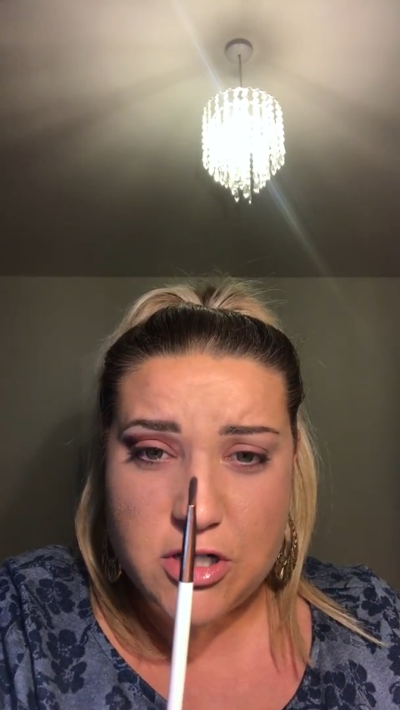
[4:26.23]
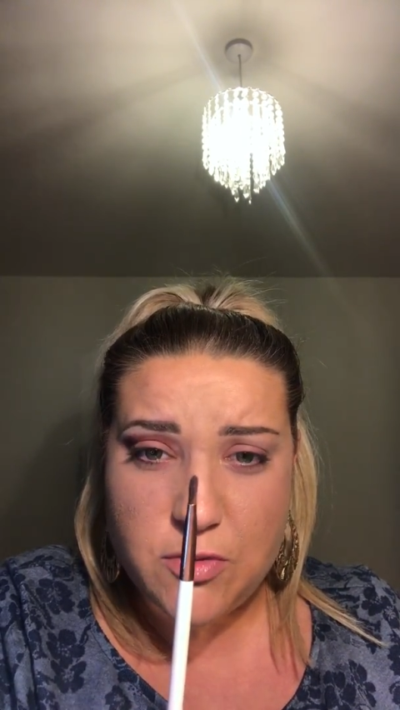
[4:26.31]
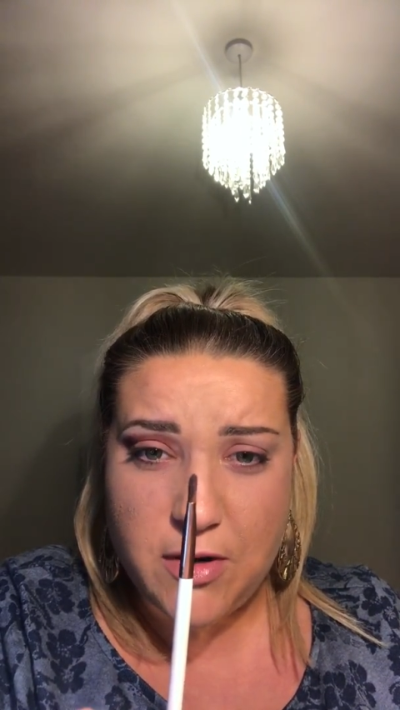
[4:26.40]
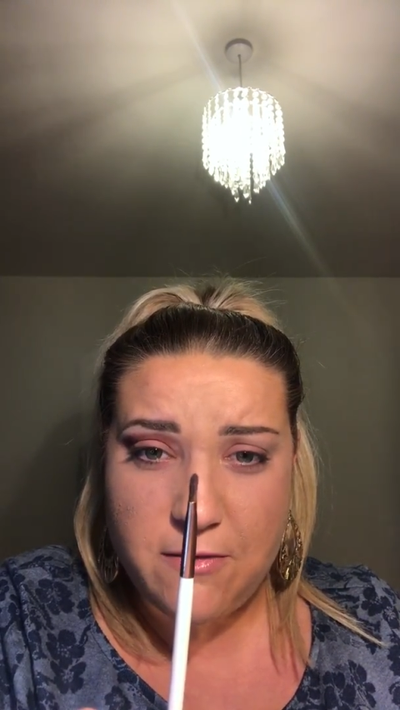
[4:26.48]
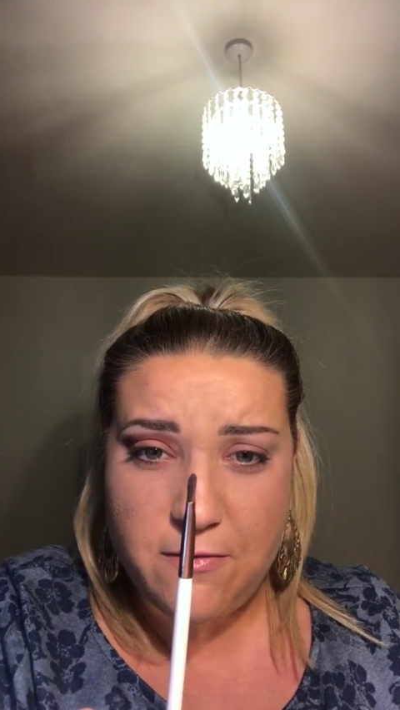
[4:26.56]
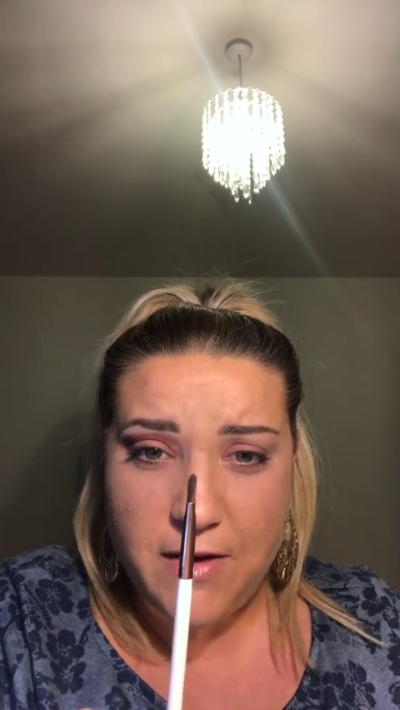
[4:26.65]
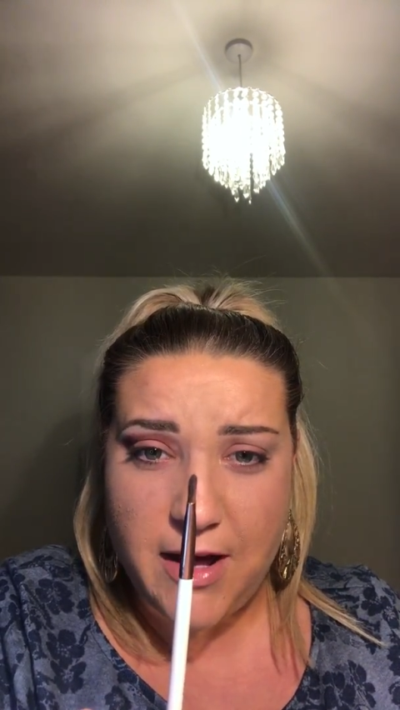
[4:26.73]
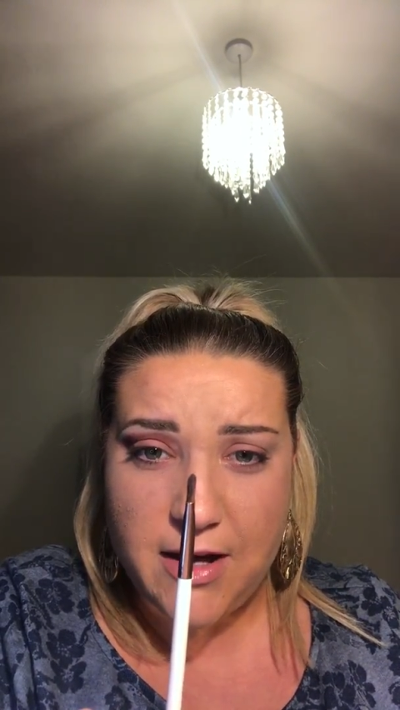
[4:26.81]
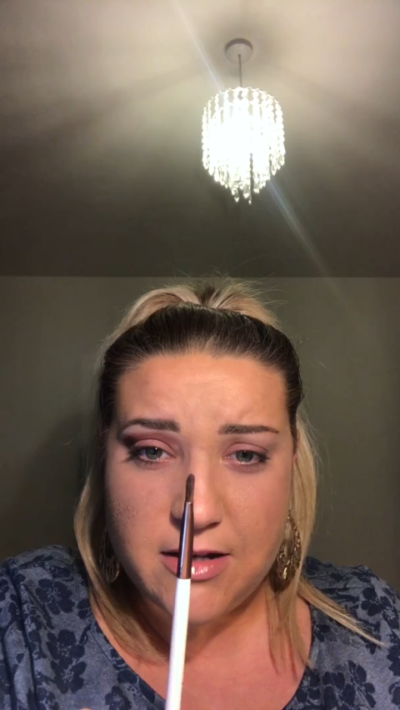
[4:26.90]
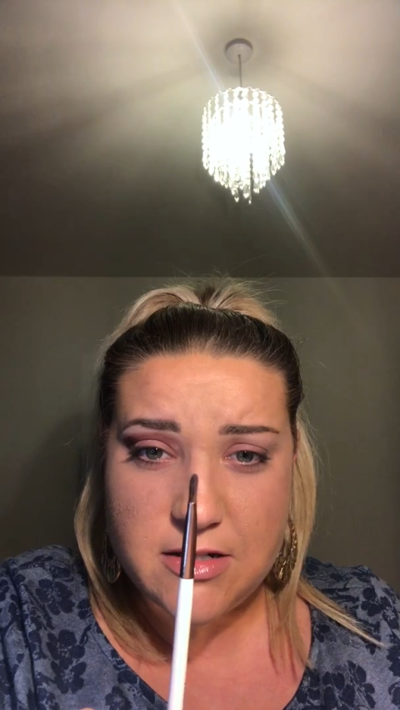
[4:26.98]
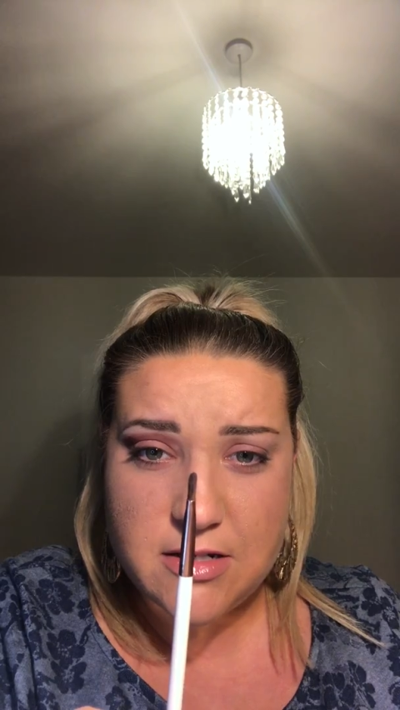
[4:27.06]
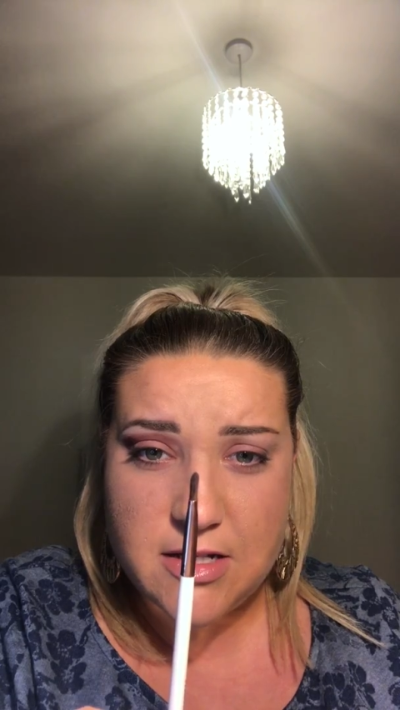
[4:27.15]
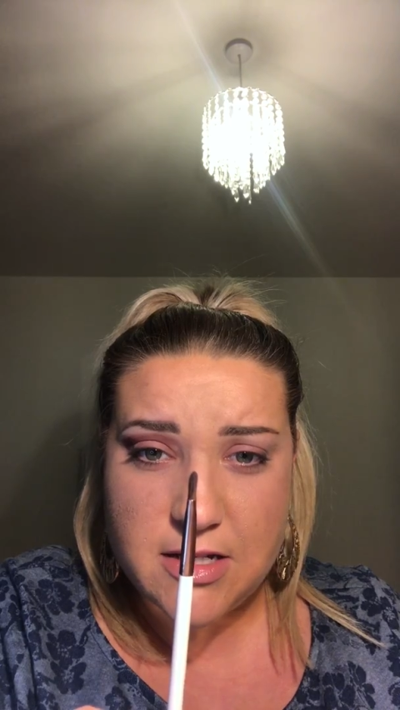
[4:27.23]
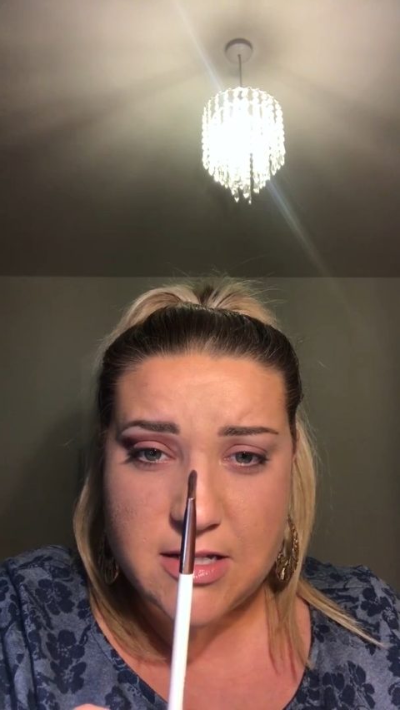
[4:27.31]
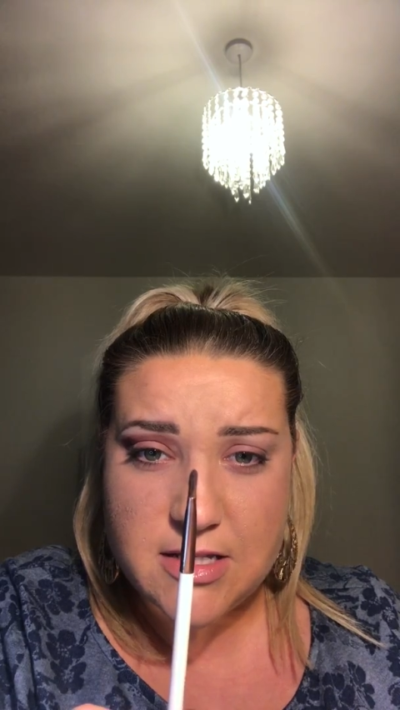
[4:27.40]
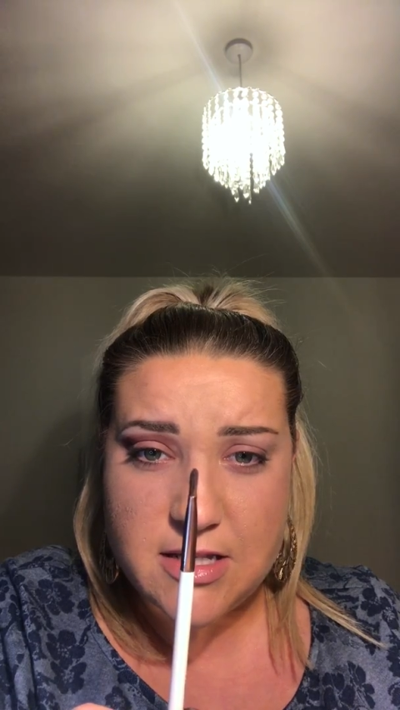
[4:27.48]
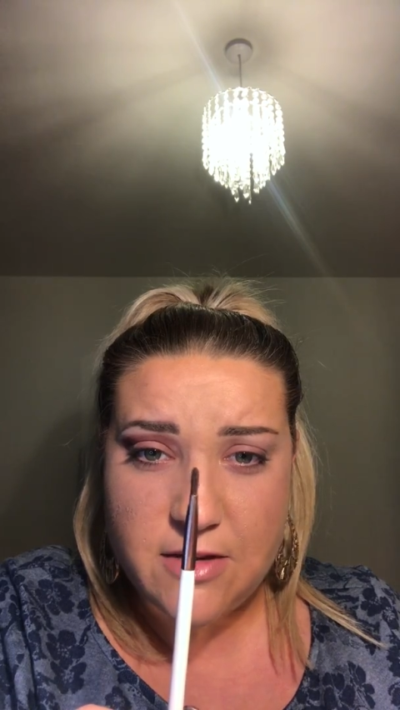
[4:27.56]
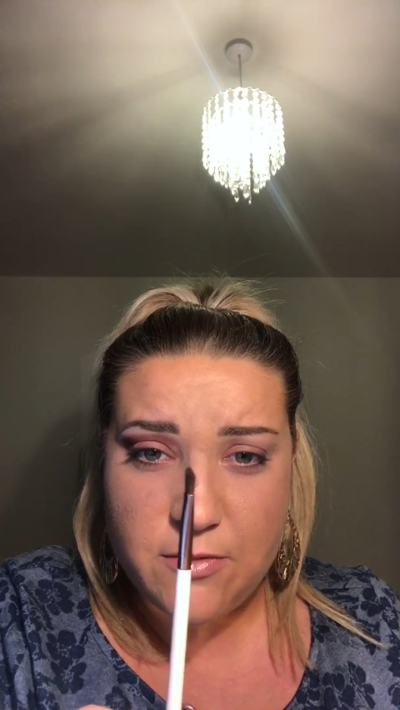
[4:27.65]
It's quite flat, as you
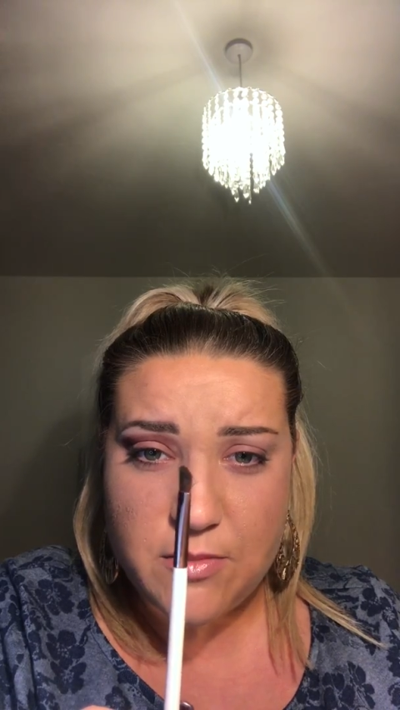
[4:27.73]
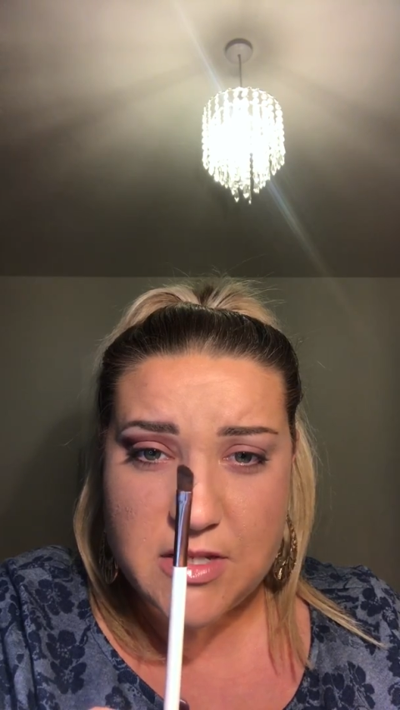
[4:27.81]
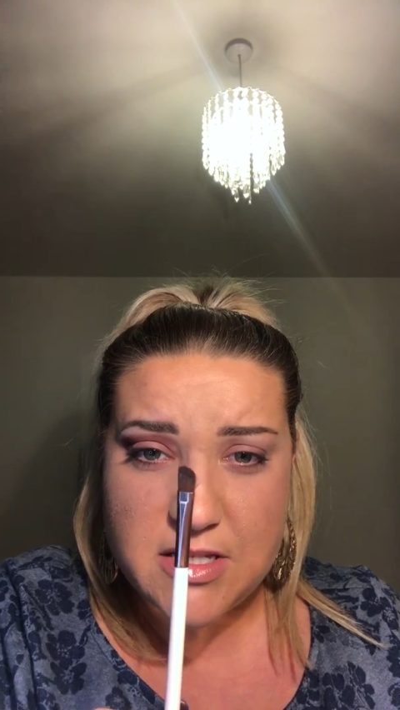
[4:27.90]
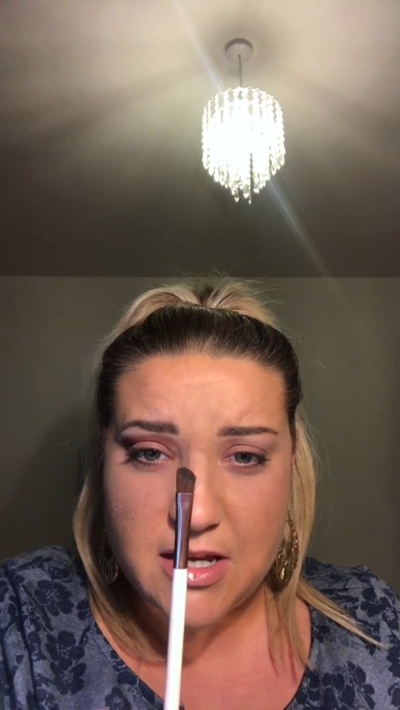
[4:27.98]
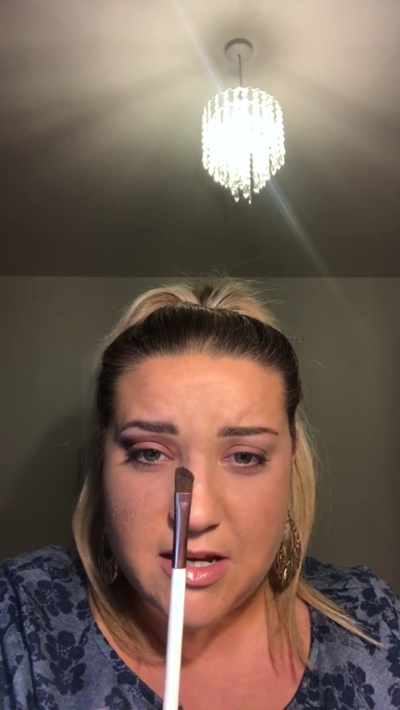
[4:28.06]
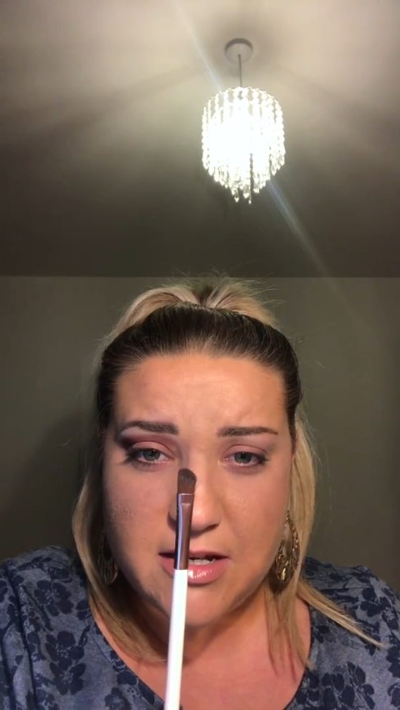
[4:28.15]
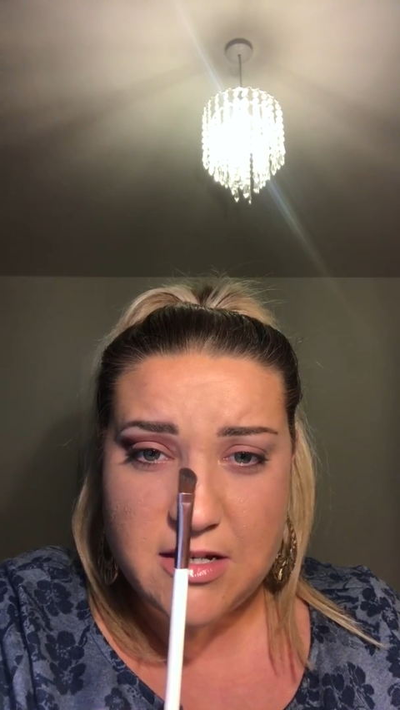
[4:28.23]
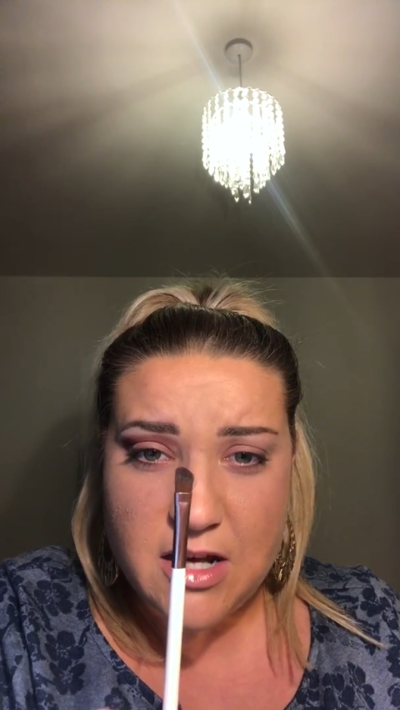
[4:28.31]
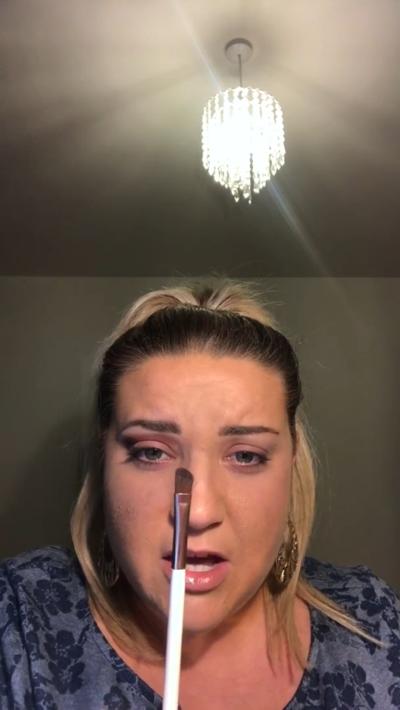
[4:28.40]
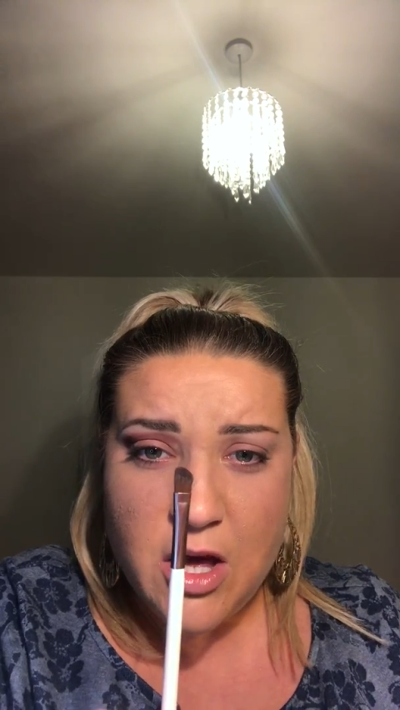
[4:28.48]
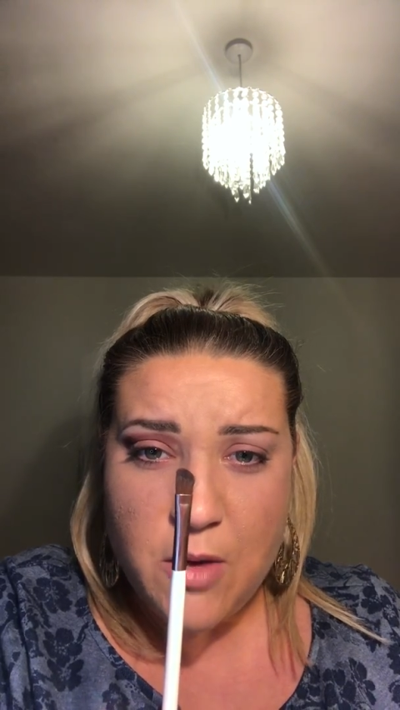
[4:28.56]
can see from the side,